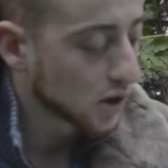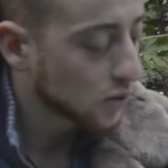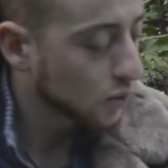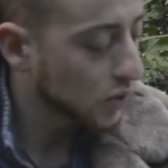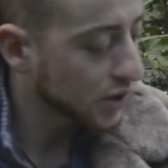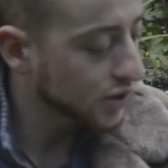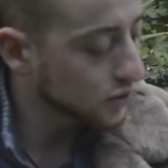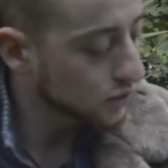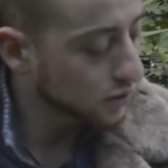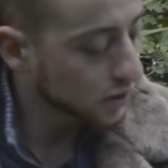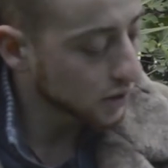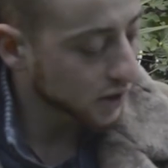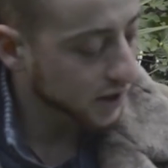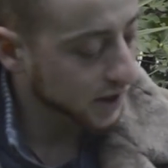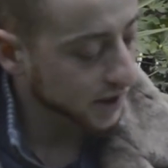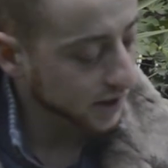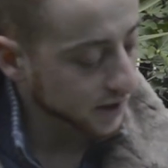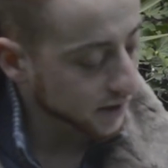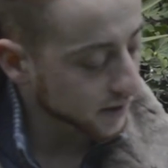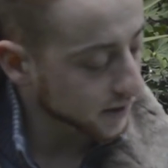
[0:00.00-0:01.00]
when you
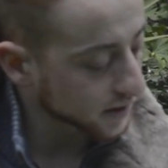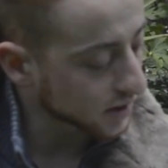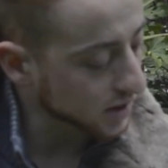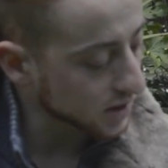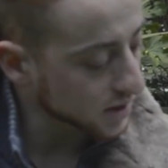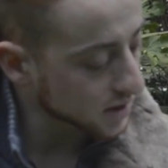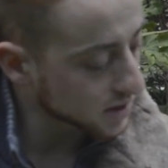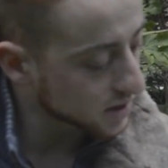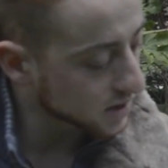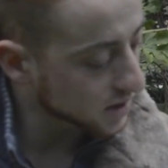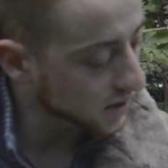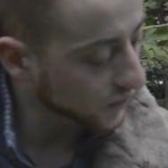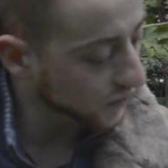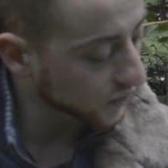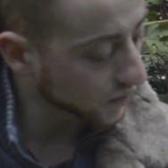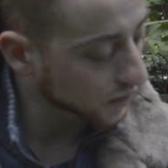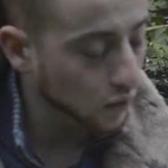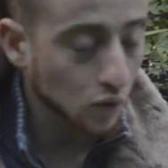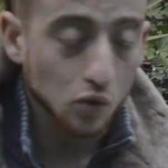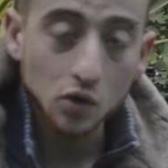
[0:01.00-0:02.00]
look at these
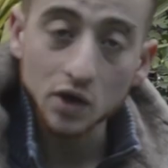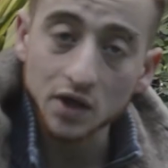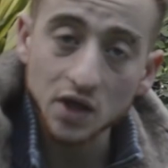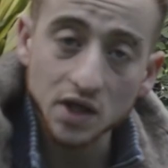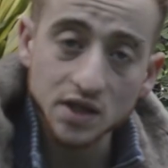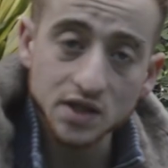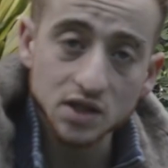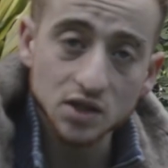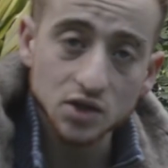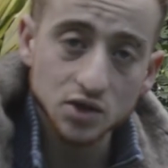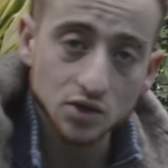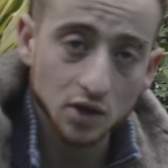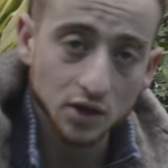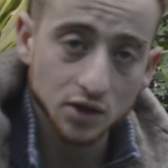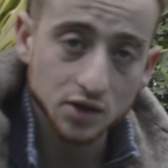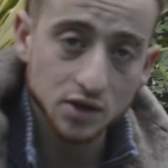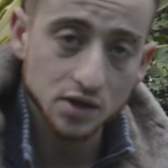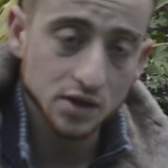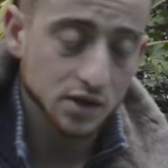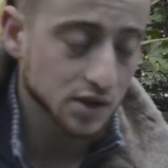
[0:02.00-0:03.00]
different organizing
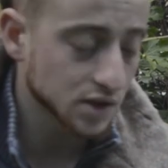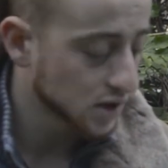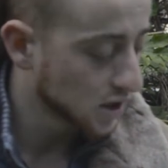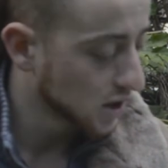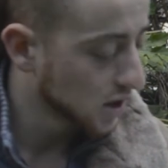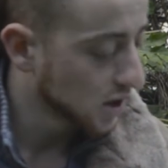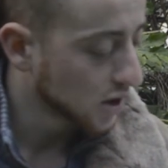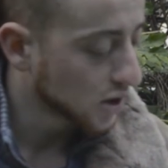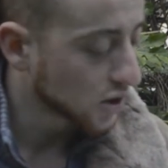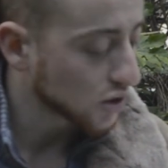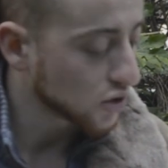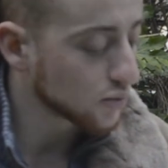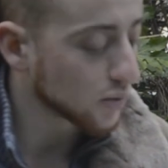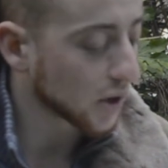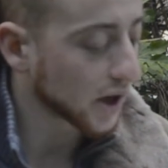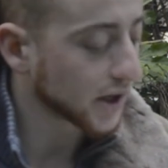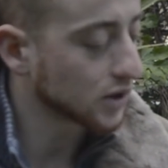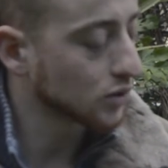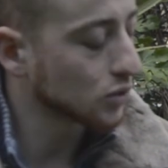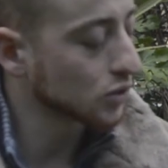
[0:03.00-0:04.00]
structures, you
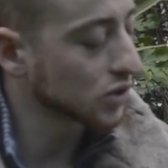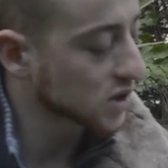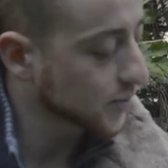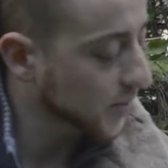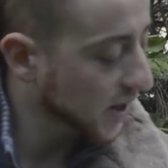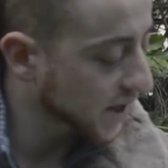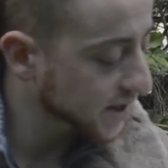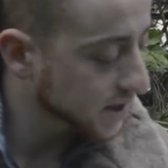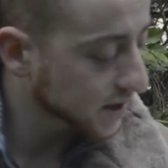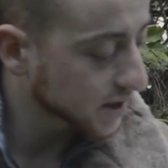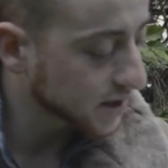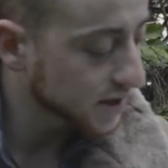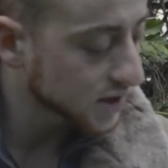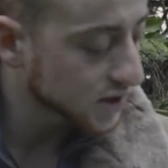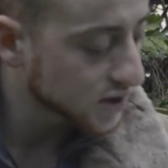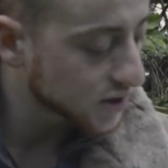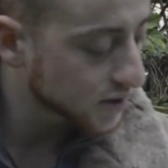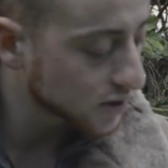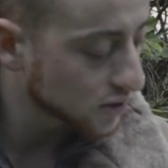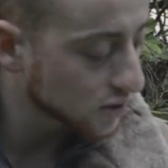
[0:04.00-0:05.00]
might automatically
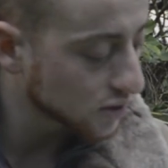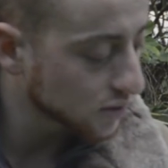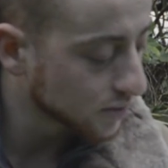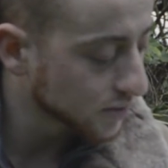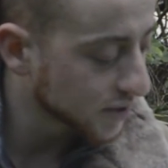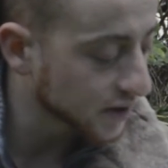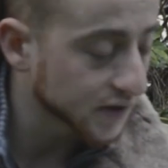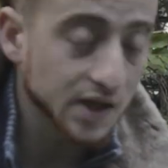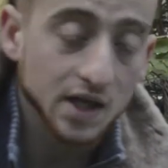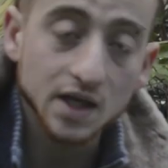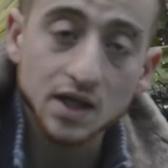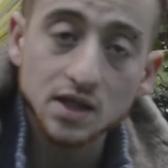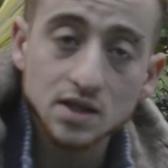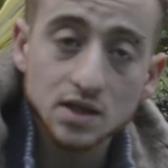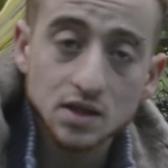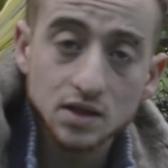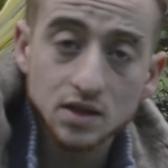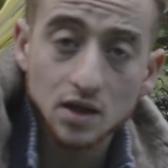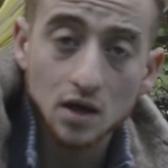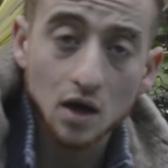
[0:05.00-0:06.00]
assume that
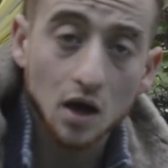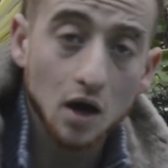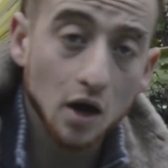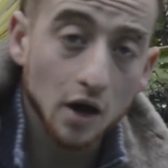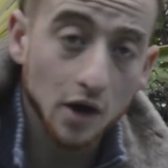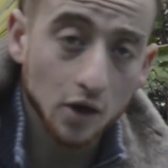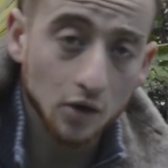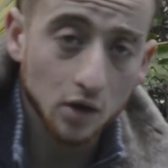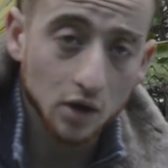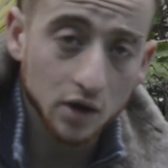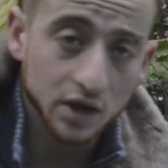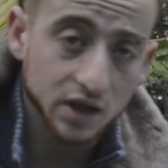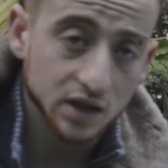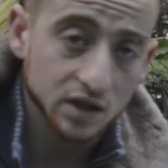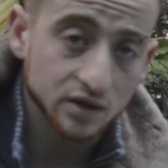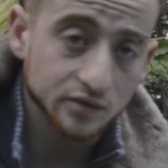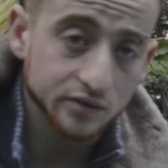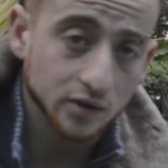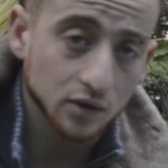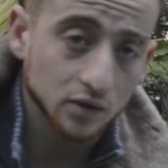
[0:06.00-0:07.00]
there's a hierarchy
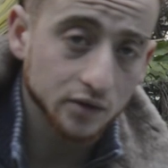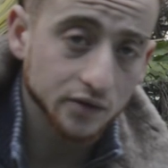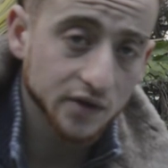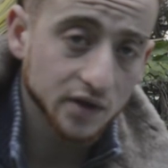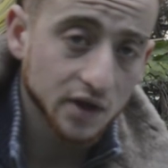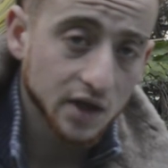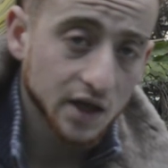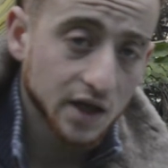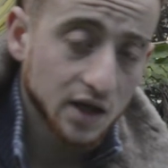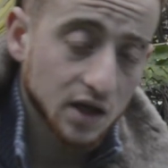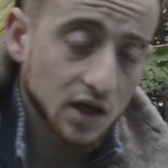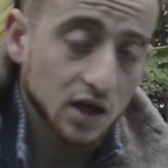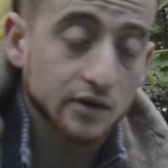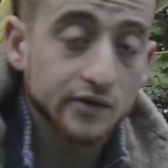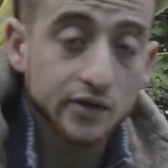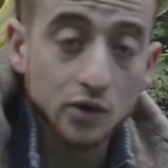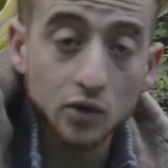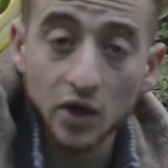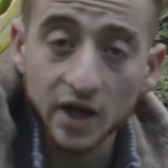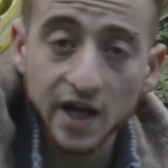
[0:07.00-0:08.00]
involved, and
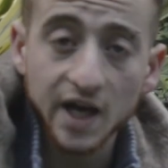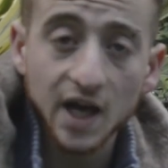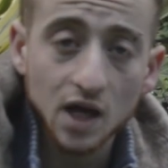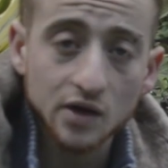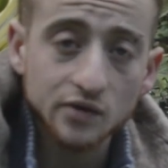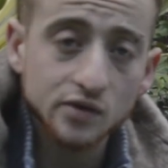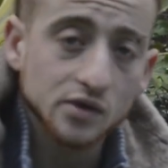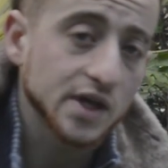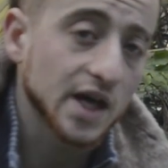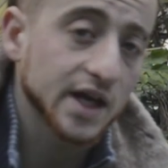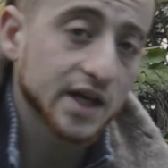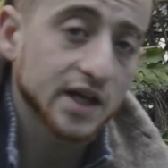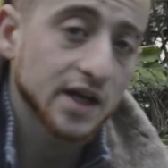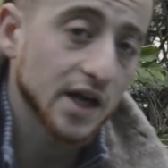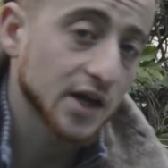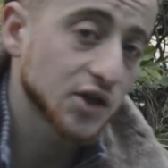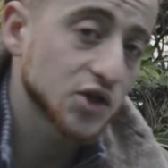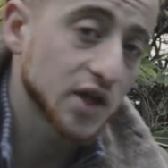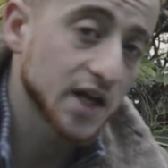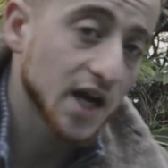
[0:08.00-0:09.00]
if you're not careful, that can
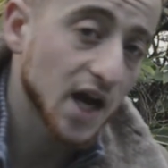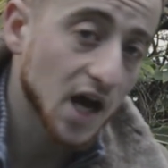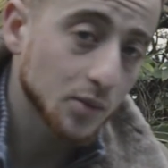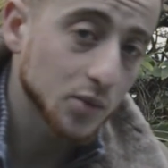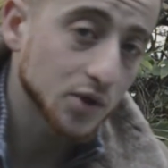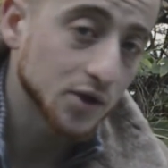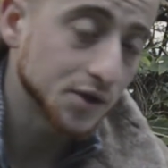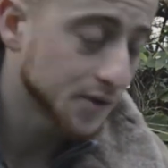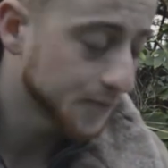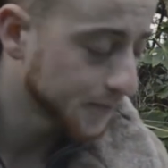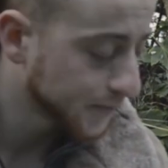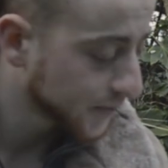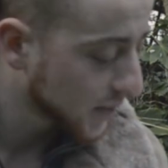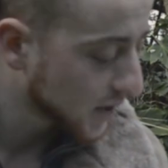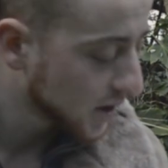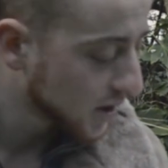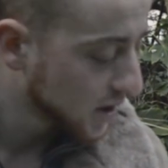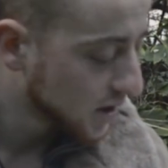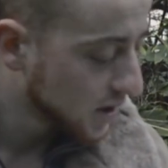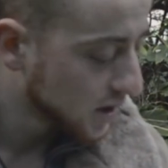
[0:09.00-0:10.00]
actually happen.
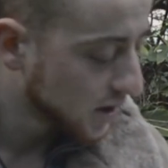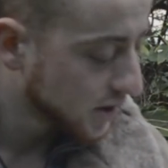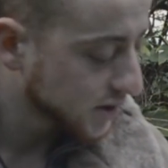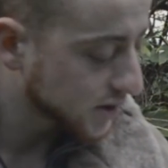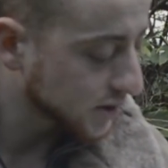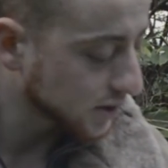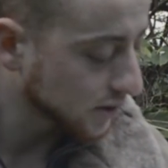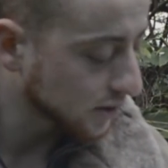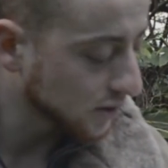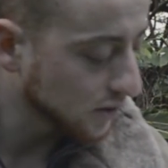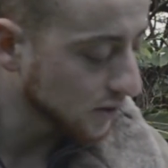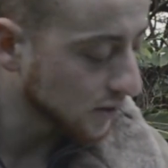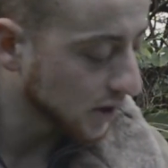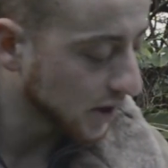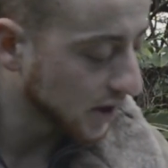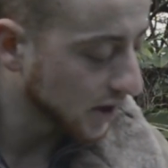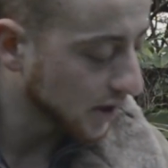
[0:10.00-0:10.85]
So